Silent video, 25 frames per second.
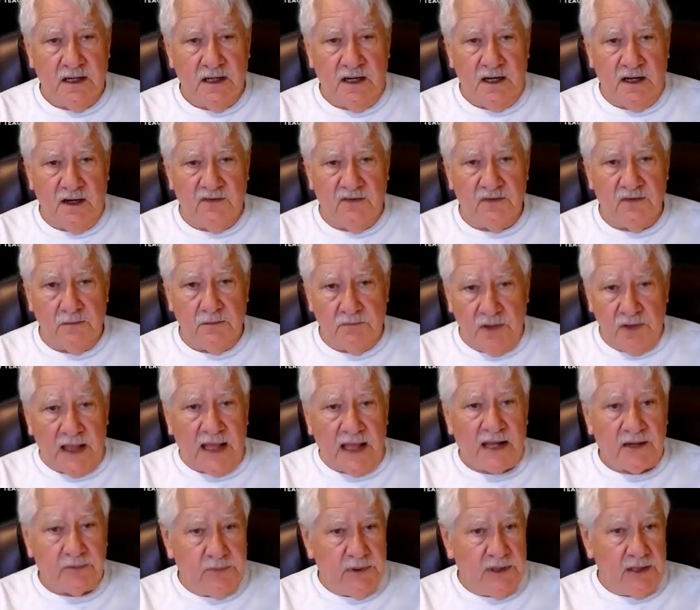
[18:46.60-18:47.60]
of
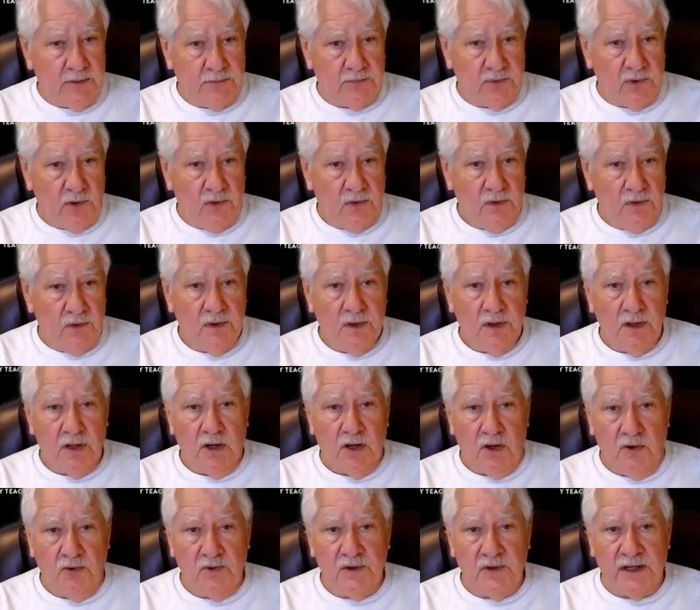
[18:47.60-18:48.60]
Black people
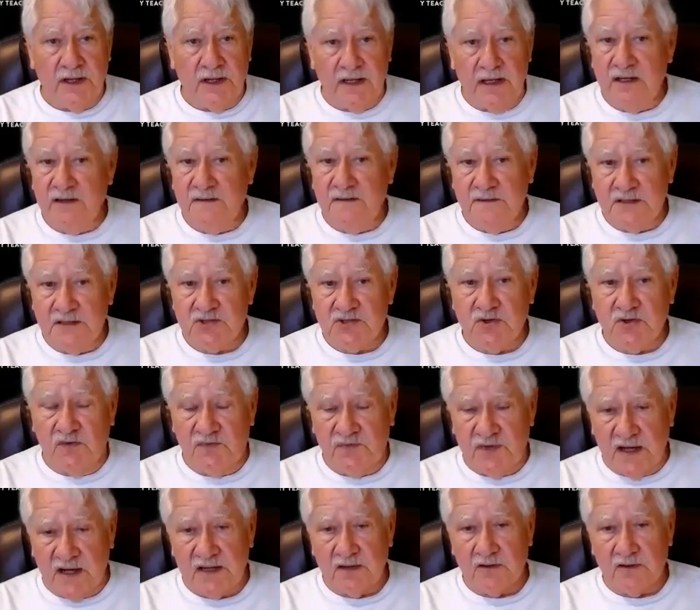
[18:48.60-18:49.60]
owning individual
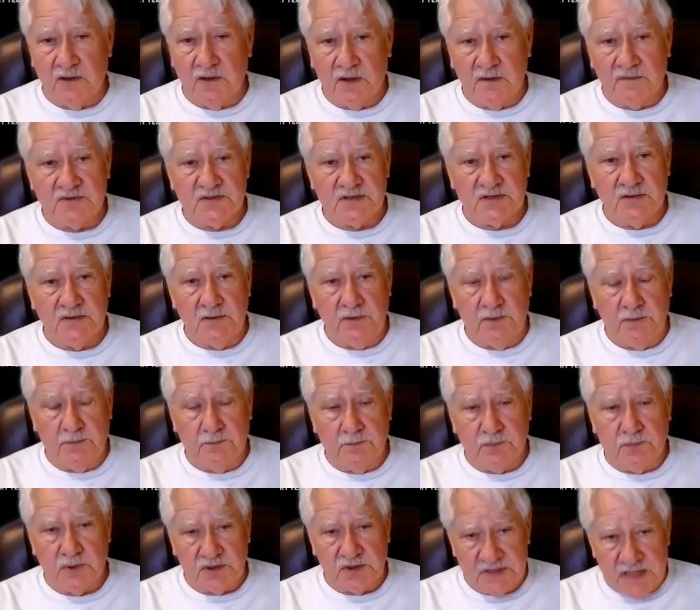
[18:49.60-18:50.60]
firearms to
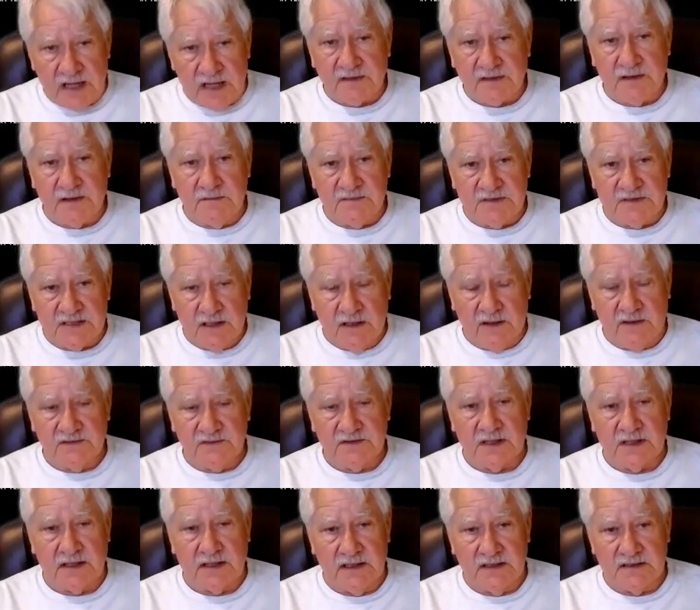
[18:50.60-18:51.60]
protect
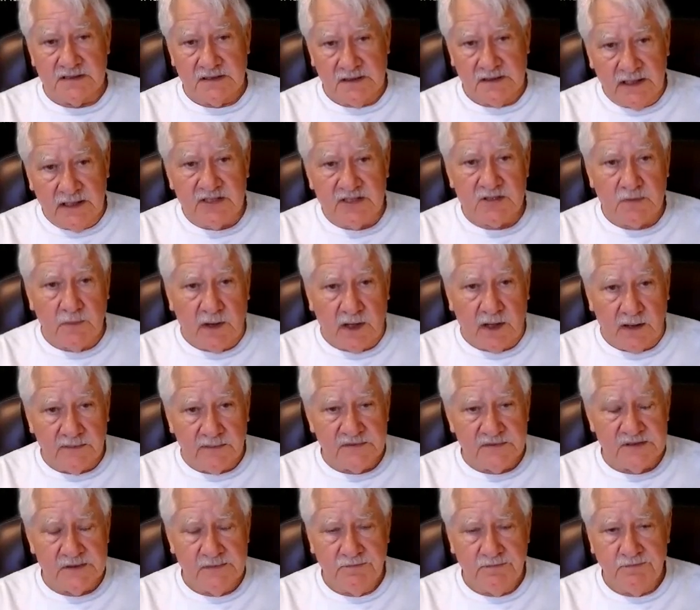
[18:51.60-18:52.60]
themselves against lynch
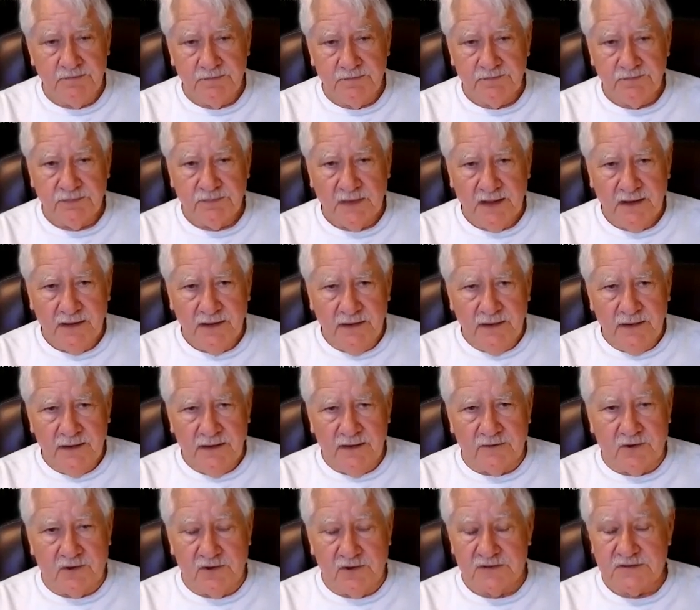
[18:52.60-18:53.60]
mobs.
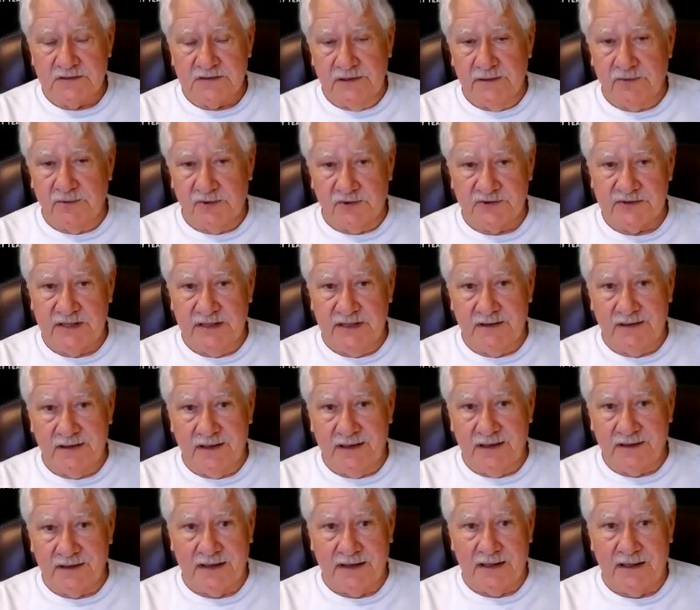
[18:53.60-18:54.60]
Of course, liberals didn't
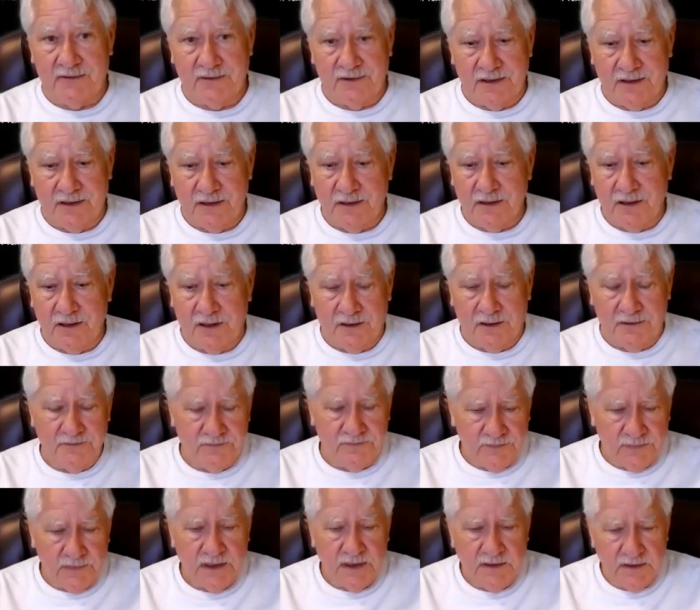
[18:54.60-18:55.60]
like that one at all.
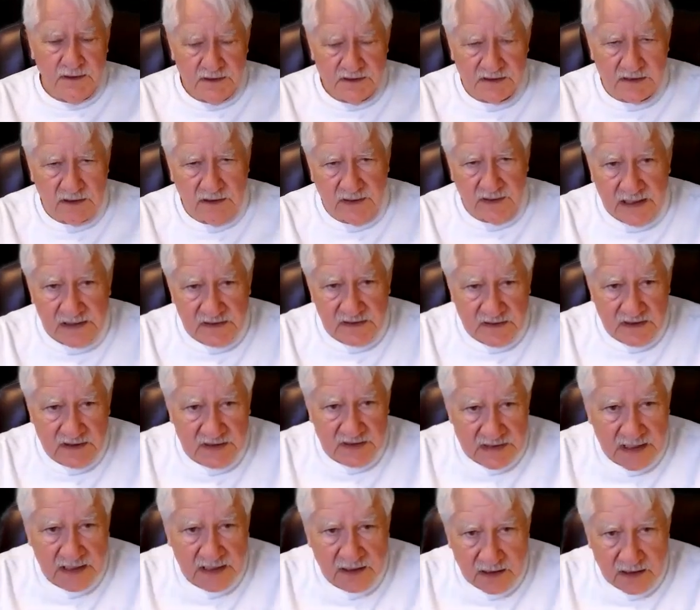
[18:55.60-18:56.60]
So that's the
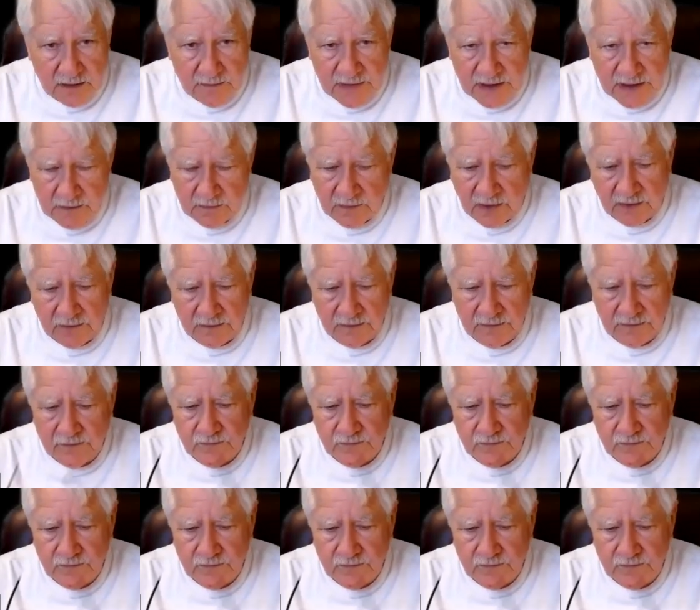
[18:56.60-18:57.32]
Second Amendment.